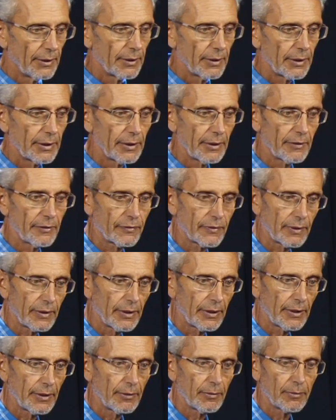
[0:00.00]
is
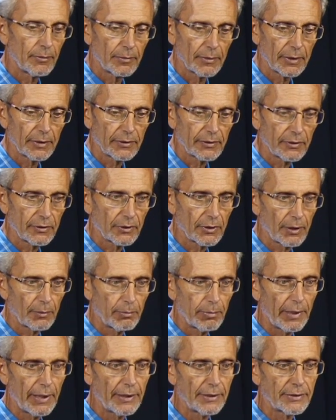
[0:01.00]
this is
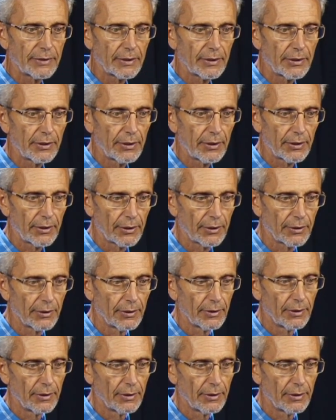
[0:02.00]
planting here.